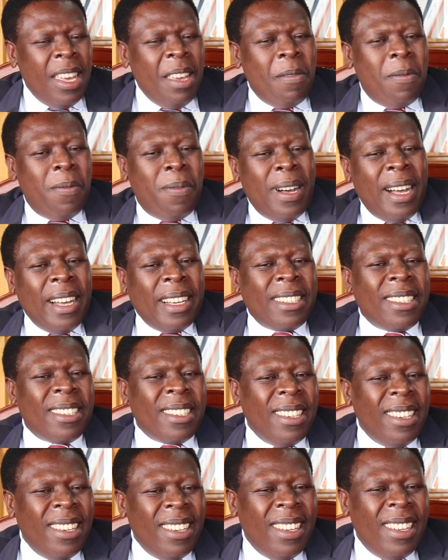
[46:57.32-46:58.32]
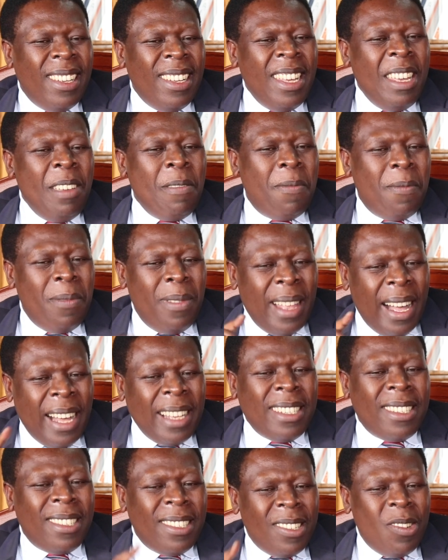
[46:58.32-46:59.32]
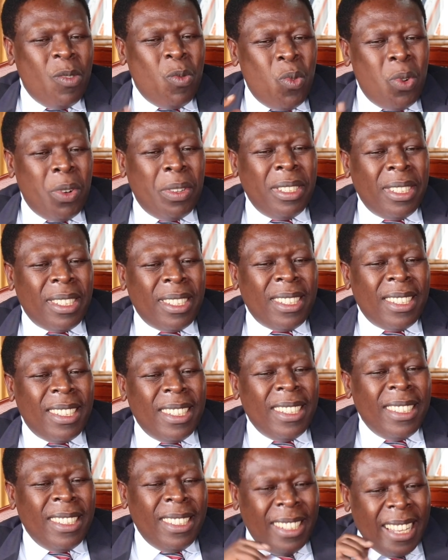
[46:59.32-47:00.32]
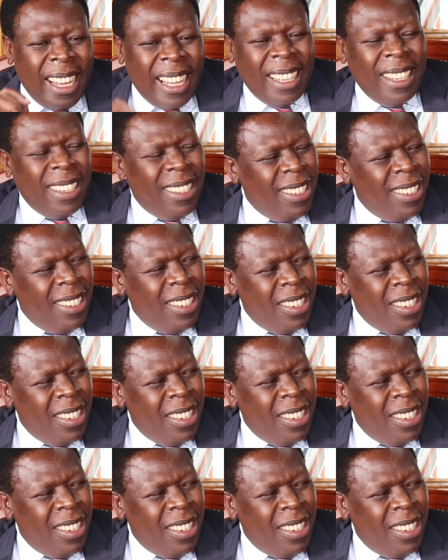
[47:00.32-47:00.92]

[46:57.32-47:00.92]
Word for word: In fact, if that was done,